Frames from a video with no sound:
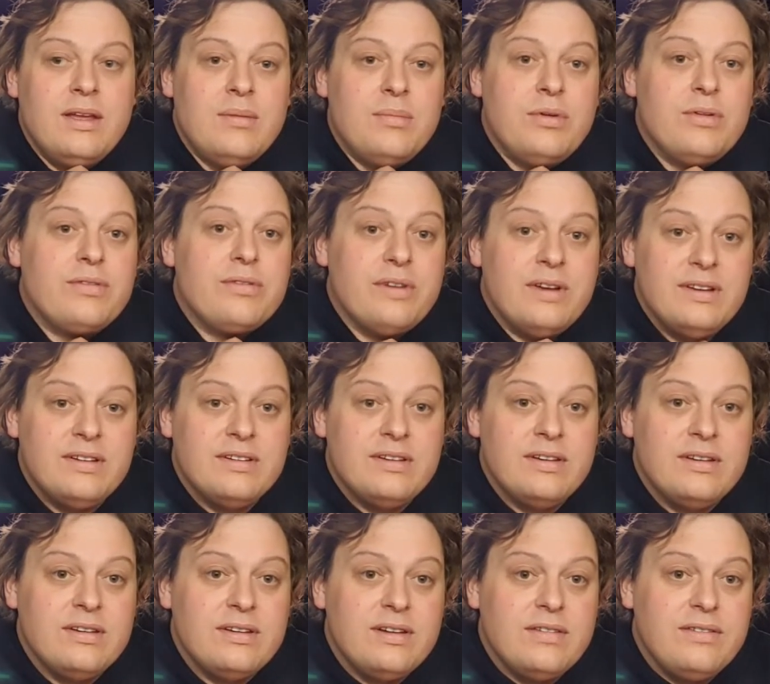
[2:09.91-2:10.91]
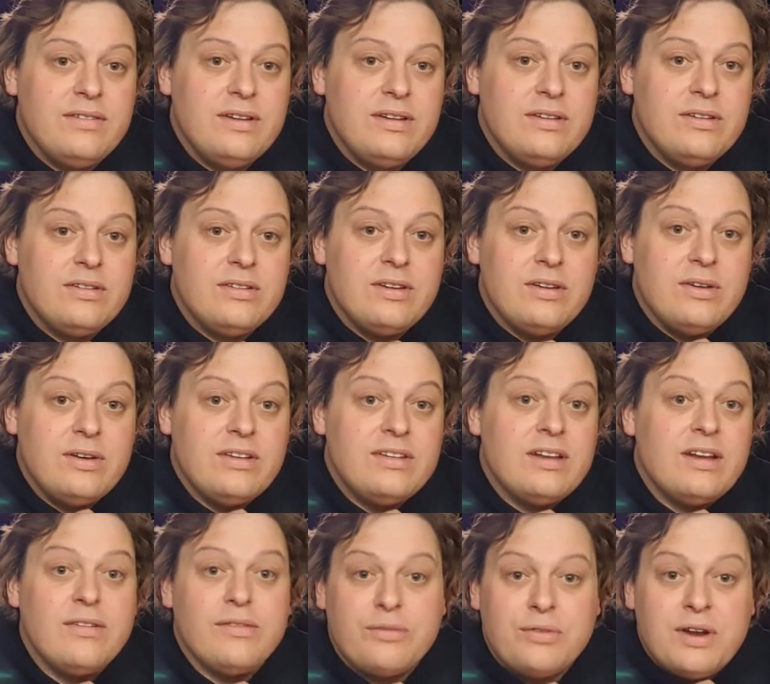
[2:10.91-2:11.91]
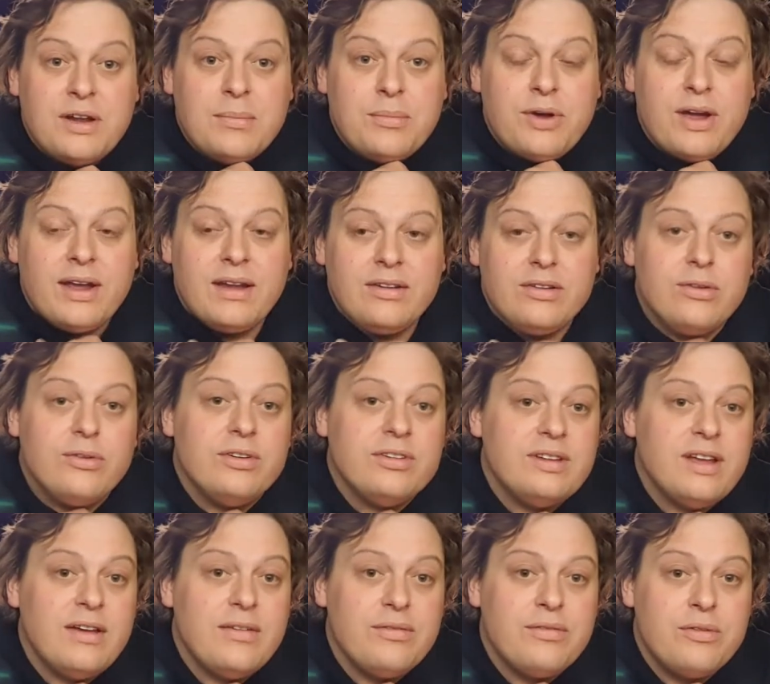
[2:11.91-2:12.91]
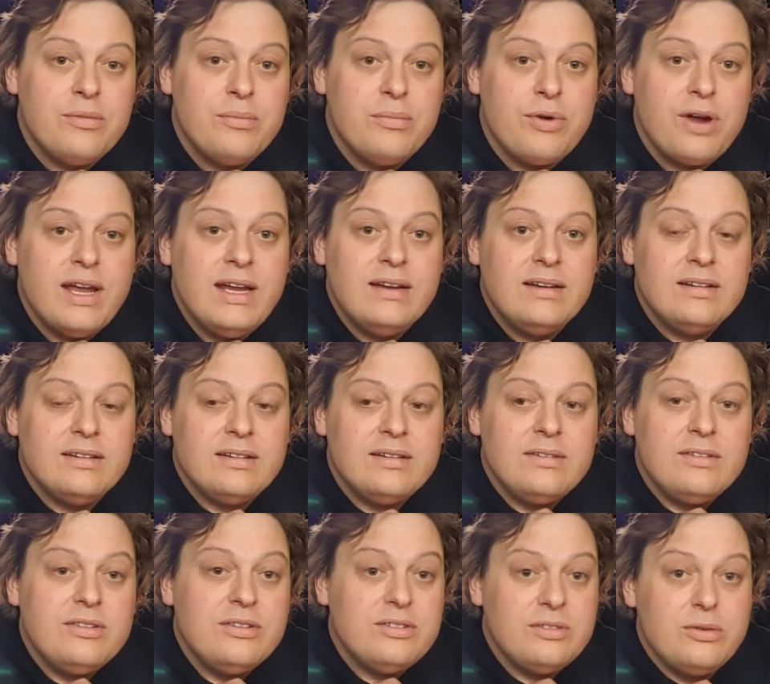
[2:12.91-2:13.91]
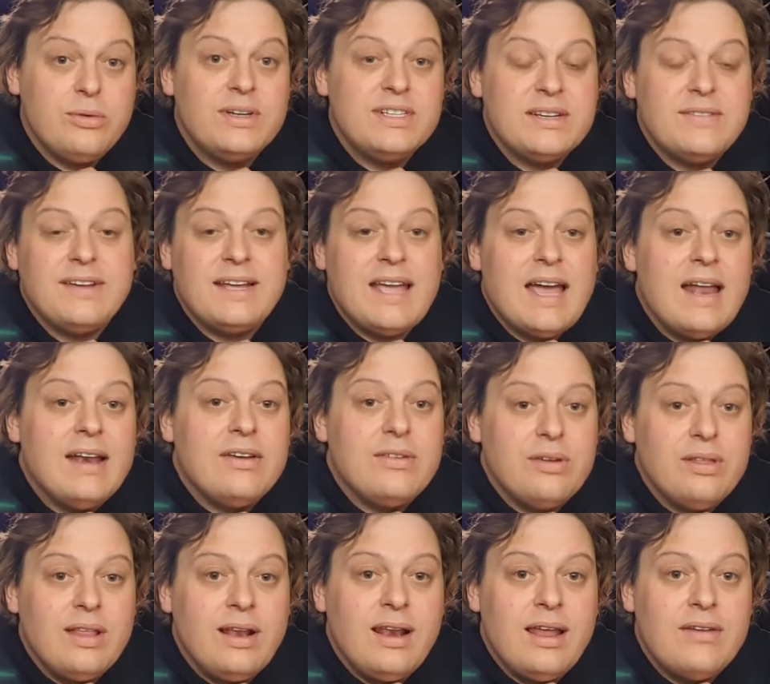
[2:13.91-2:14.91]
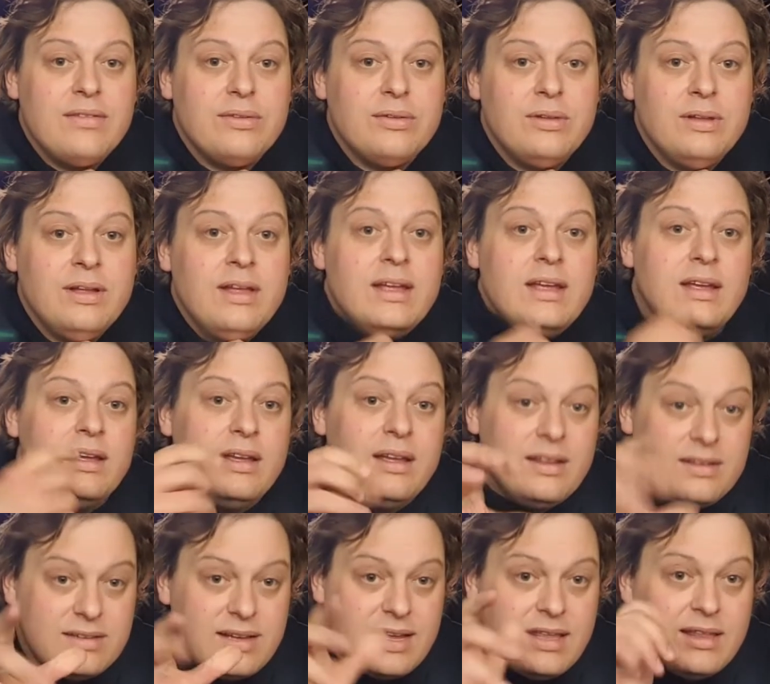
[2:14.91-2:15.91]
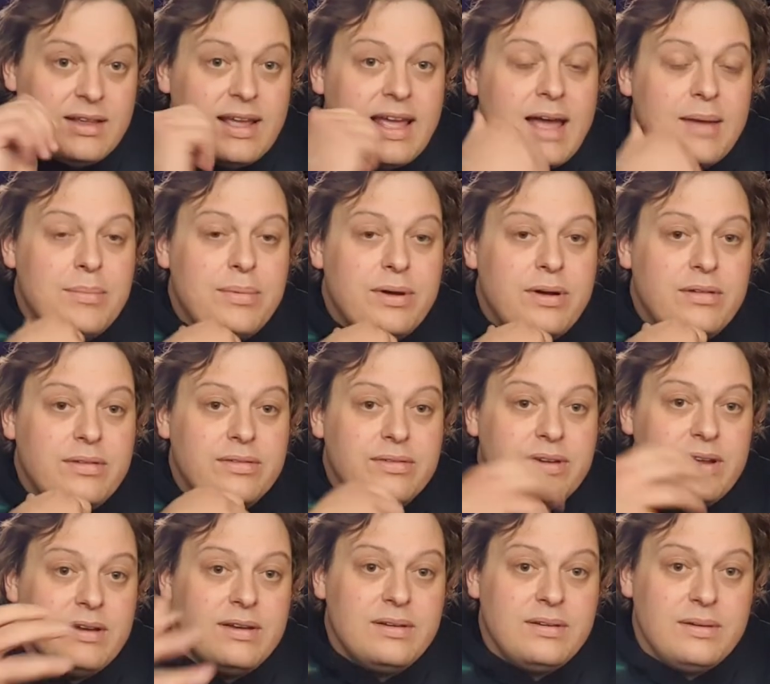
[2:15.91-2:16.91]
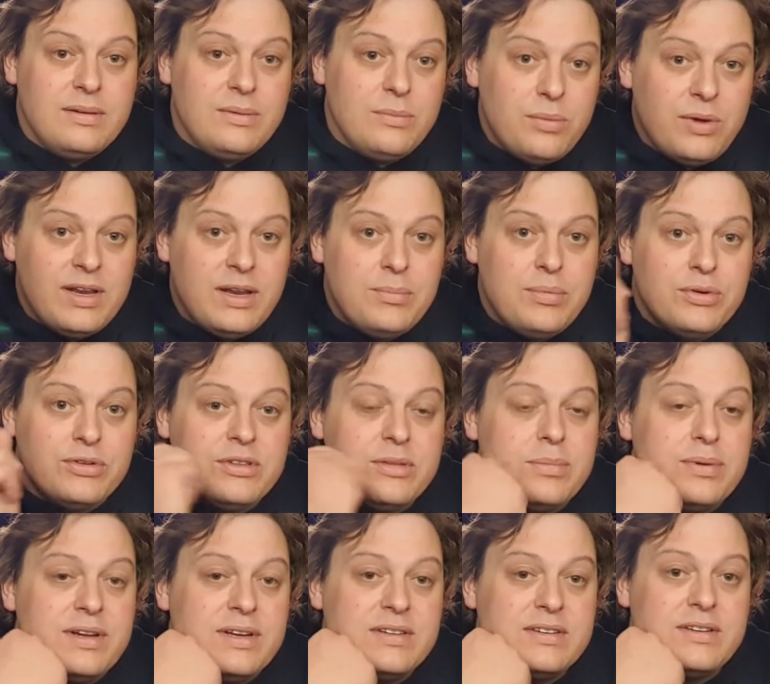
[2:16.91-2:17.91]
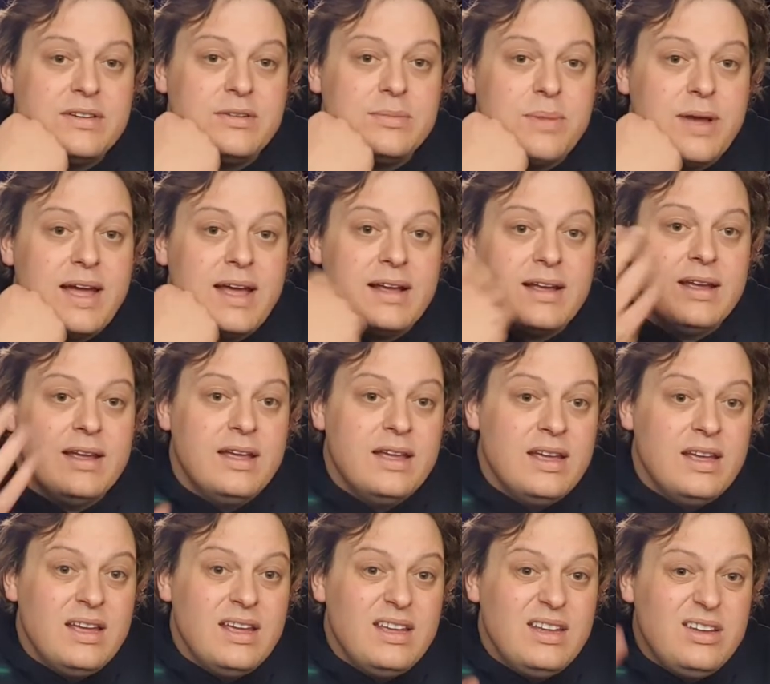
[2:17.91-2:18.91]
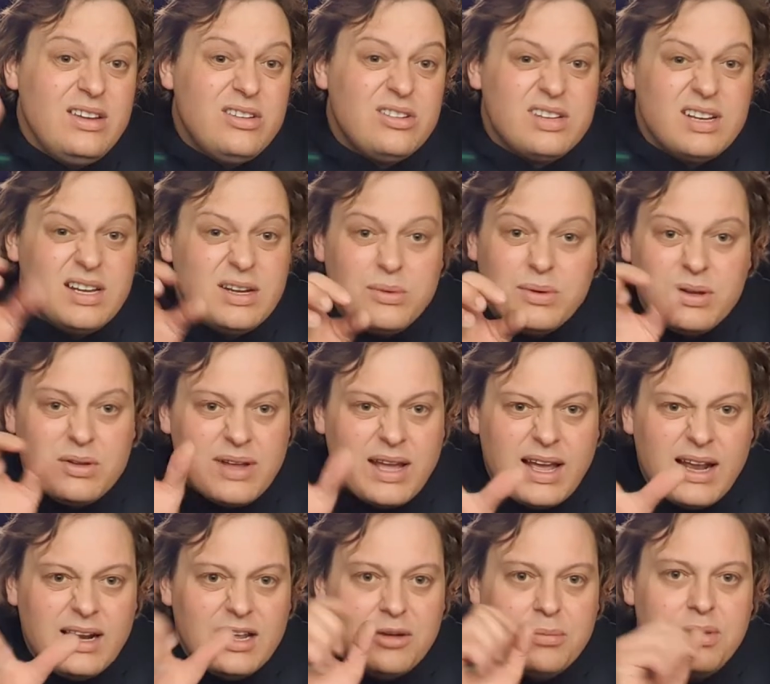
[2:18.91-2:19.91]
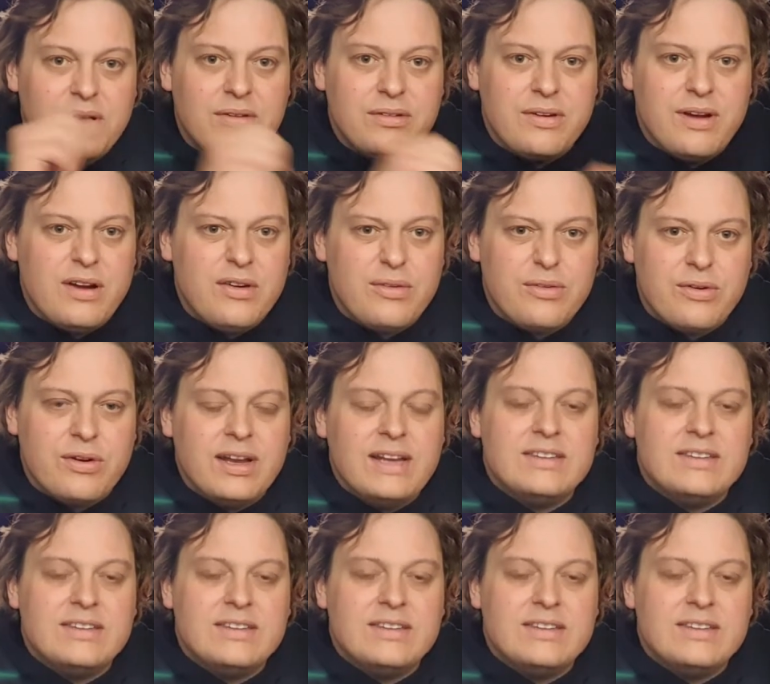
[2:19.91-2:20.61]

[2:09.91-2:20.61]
But for instance, if you're just doing a set of rear brakes or a set of front brakes, just always have a gander at the level, take the cap off, and when you push the pistons back, usually you will get a little bit of overrun.